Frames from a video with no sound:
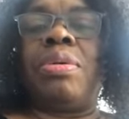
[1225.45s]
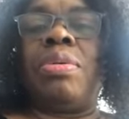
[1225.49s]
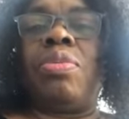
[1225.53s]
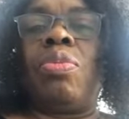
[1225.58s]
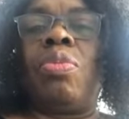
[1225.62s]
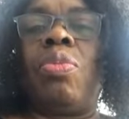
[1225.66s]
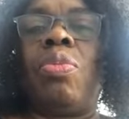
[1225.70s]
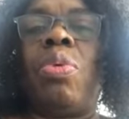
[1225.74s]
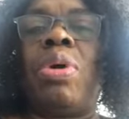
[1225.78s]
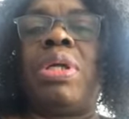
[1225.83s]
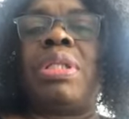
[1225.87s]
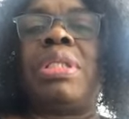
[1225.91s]

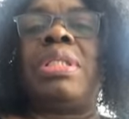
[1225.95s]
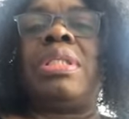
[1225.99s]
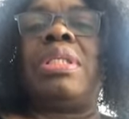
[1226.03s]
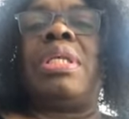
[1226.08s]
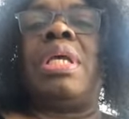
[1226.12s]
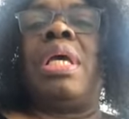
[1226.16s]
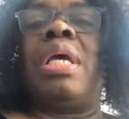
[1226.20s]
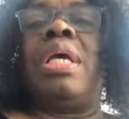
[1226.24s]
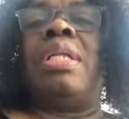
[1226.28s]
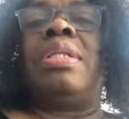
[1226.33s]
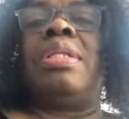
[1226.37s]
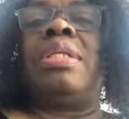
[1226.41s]
What
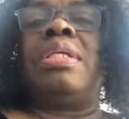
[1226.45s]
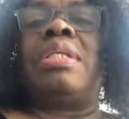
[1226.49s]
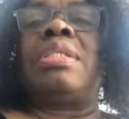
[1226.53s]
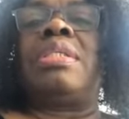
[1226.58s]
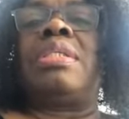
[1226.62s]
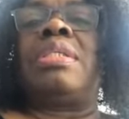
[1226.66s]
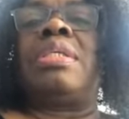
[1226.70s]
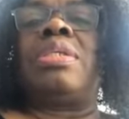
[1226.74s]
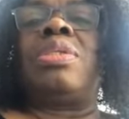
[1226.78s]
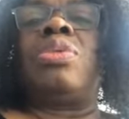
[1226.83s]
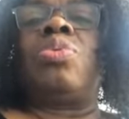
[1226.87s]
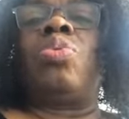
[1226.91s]
does
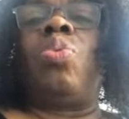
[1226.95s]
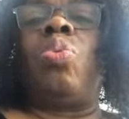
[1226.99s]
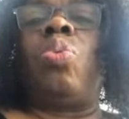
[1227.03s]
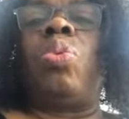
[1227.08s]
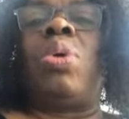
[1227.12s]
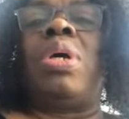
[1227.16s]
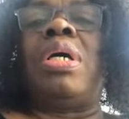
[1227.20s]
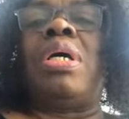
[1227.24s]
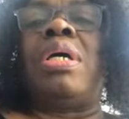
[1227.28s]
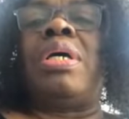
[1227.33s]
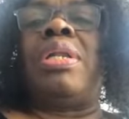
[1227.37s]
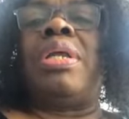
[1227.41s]
this
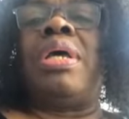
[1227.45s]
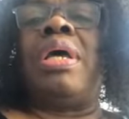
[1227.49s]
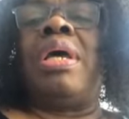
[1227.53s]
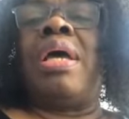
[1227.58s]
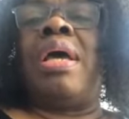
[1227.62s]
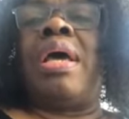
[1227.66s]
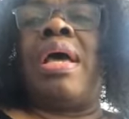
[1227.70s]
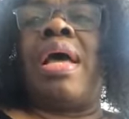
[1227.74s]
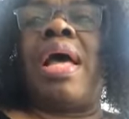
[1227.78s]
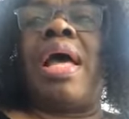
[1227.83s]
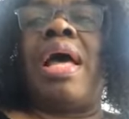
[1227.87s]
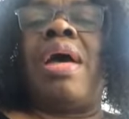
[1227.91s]
word
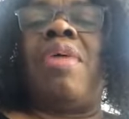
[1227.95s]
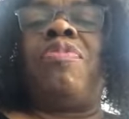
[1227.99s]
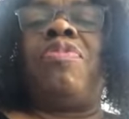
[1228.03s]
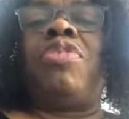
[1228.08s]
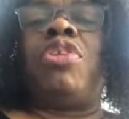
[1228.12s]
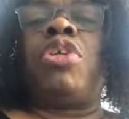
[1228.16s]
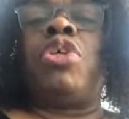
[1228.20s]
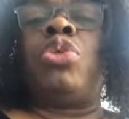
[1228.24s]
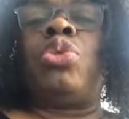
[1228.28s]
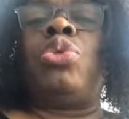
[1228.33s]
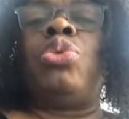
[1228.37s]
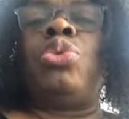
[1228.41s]
have
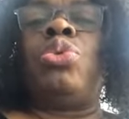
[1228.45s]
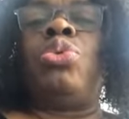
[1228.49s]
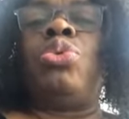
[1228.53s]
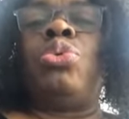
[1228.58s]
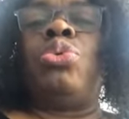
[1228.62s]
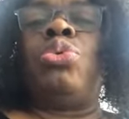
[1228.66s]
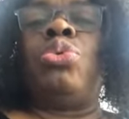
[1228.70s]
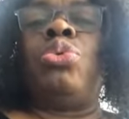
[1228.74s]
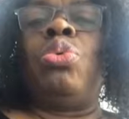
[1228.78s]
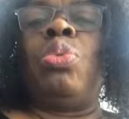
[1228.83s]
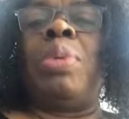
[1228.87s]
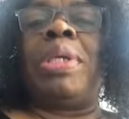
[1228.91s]
to do
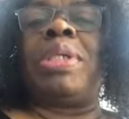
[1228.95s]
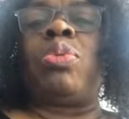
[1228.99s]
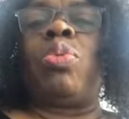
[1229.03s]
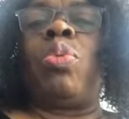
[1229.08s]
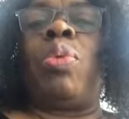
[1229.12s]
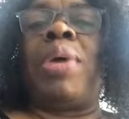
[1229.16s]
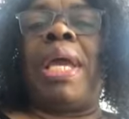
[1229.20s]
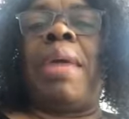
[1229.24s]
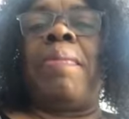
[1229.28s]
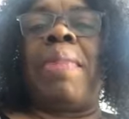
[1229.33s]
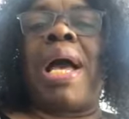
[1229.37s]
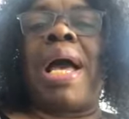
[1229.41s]
with
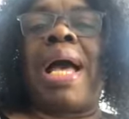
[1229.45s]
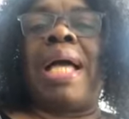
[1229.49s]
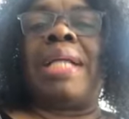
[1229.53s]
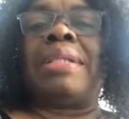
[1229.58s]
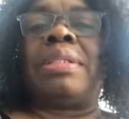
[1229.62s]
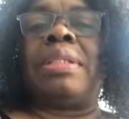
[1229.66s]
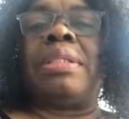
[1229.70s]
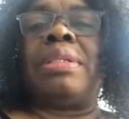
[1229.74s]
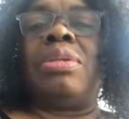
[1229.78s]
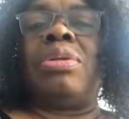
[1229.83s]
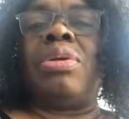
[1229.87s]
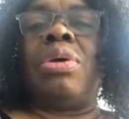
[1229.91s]
where I'm at
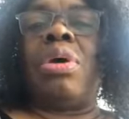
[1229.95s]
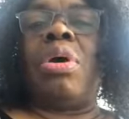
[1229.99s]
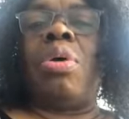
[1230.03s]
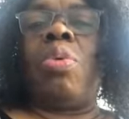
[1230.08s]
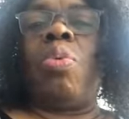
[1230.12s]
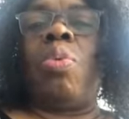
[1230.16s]
now?